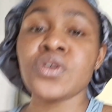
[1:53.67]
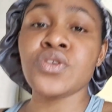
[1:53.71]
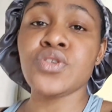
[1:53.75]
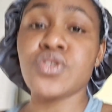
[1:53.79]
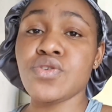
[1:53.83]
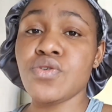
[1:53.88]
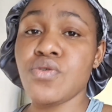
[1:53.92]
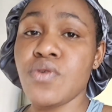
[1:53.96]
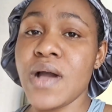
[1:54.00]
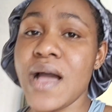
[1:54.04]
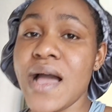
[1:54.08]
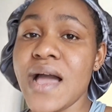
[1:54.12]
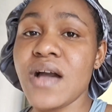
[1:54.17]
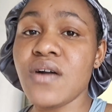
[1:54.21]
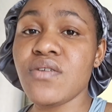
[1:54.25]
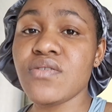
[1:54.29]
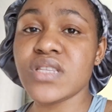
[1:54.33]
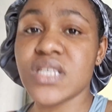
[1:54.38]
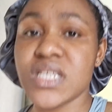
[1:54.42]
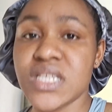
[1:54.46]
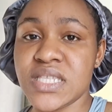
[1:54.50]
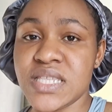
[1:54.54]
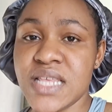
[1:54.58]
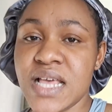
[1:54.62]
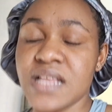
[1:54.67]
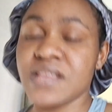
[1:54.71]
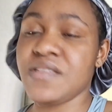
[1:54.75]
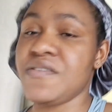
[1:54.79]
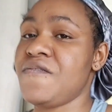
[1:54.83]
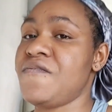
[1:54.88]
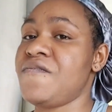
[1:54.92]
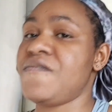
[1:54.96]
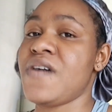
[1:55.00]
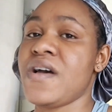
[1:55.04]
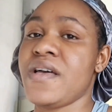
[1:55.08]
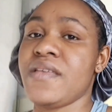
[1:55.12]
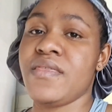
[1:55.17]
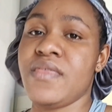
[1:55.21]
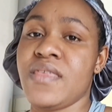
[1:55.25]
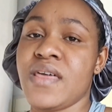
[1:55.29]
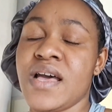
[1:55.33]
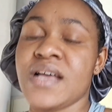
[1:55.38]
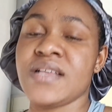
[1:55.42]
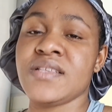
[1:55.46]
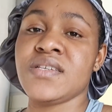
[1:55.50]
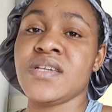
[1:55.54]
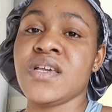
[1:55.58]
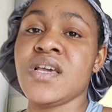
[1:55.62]
So I understand the fact
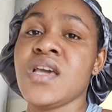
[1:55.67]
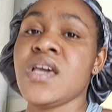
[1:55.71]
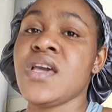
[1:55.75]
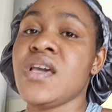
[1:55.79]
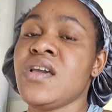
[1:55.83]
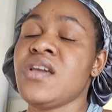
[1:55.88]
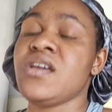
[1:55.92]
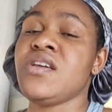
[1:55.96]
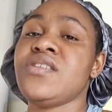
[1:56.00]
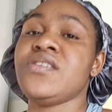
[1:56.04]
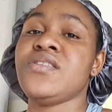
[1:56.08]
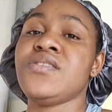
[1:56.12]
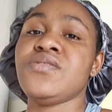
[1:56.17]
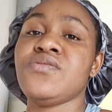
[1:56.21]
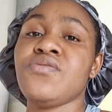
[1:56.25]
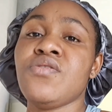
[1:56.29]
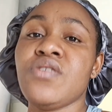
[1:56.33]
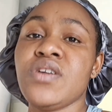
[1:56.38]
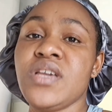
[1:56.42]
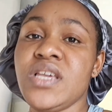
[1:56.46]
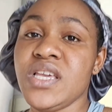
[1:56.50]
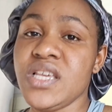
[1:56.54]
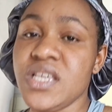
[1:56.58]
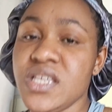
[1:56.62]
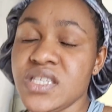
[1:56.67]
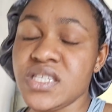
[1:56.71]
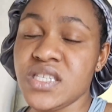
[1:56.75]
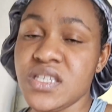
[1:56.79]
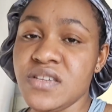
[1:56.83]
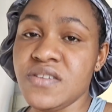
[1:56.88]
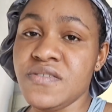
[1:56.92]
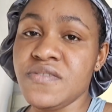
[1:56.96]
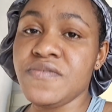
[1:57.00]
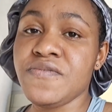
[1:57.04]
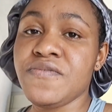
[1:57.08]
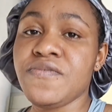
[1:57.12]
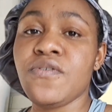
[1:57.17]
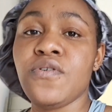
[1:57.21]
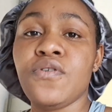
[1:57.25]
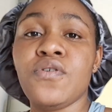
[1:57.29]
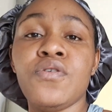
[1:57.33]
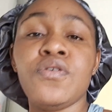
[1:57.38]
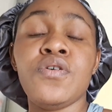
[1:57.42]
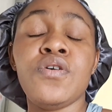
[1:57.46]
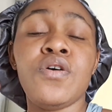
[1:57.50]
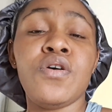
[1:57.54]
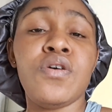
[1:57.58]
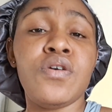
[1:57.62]
that it is not easy
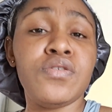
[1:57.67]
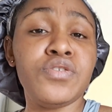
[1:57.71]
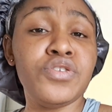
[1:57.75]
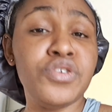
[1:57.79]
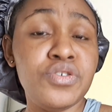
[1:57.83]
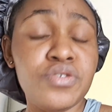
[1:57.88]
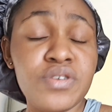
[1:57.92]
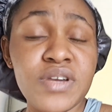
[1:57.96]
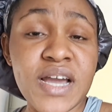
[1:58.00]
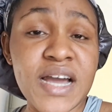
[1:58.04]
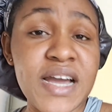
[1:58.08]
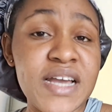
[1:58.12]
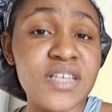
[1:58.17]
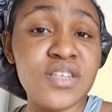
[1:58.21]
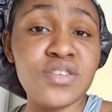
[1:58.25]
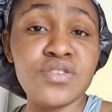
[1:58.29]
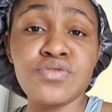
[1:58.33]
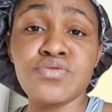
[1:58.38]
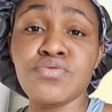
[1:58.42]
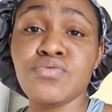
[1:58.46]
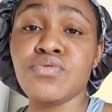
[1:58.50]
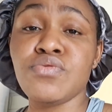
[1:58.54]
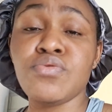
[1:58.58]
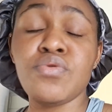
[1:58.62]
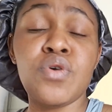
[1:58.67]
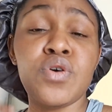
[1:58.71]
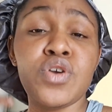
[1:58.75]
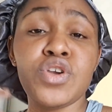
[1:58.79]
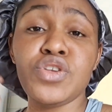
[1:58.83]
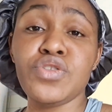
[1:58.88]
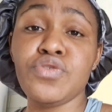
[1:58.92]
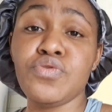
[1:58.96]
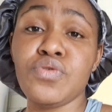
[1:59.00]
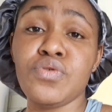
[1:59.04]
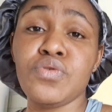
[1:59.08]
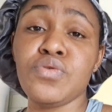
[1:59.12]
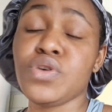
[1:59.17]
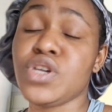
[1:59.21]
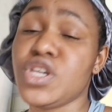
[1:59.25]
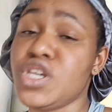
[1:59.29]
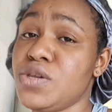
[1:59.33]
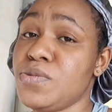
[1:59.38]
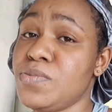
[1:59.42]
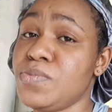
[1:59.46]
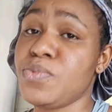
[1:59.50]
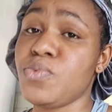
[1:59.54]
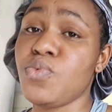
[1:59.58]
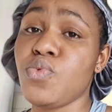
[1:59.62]
for you guys to, you know,
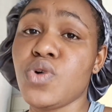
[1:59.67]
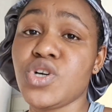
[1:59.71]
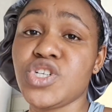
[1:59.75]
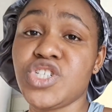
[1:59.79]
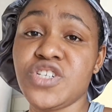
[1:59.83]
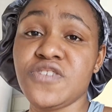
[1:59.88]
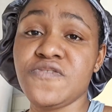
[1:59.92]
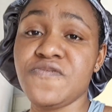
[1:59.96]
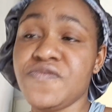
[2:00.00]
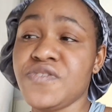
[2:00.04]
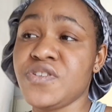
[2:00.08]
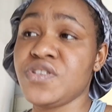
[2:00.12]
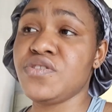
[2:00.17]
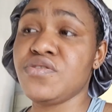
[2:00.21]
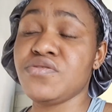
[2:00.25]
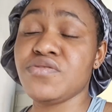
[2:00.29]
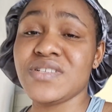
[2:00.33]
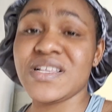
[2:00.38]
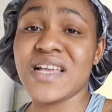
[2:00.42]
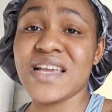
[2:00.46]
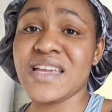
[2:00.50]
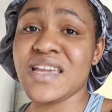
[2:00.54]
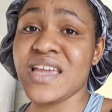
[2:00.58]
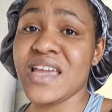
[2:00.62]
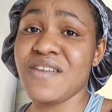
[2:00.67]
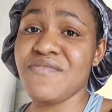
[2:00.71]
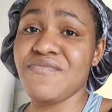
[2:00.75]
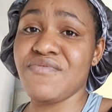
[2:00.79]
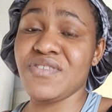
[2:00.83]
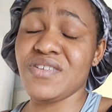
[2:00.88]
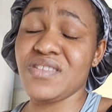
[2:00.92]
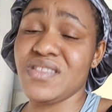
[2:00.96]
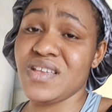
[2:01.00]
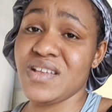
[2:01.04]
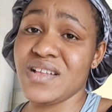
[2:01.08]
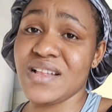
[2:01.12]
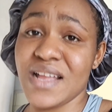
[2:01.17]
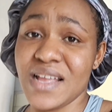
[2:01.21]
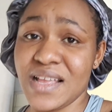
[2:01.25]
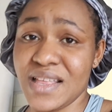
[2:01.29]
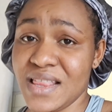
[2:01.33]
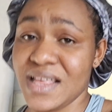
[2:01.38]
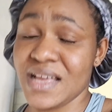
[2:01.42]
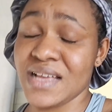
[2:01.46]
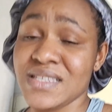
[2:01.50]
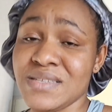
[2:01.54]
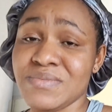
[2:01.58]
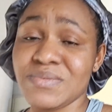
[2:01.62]
keep watching videos like every day
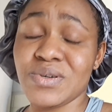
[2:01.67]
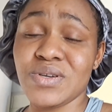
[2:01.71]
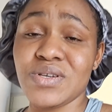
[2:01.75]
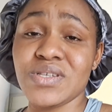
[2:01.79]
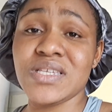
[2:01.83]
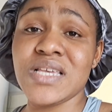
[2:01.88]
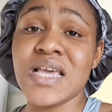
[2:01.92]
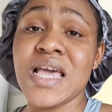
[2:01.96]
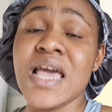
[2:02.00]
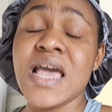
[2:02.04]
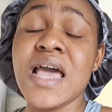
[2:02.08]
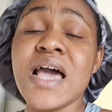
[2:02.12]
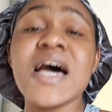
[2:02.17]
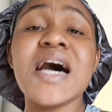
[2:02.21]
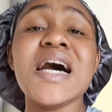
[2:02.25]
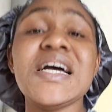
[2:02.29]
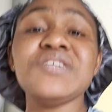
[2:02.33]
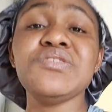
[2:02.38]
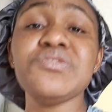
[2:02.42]
like that, because I